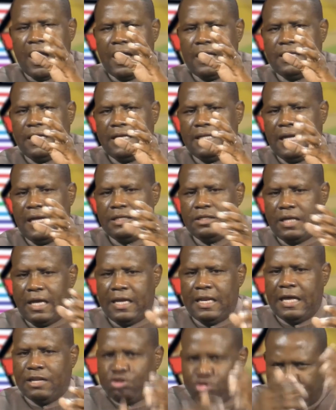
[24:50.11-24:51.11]

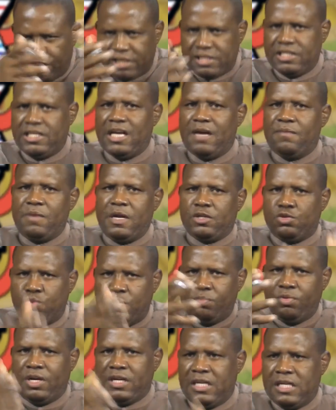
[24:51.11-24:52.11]
and address them as
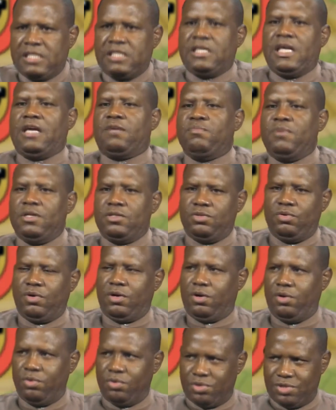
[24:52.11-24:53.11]
we bring this segment to a
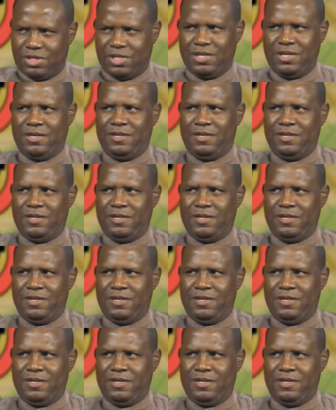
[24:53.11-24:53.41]
close here.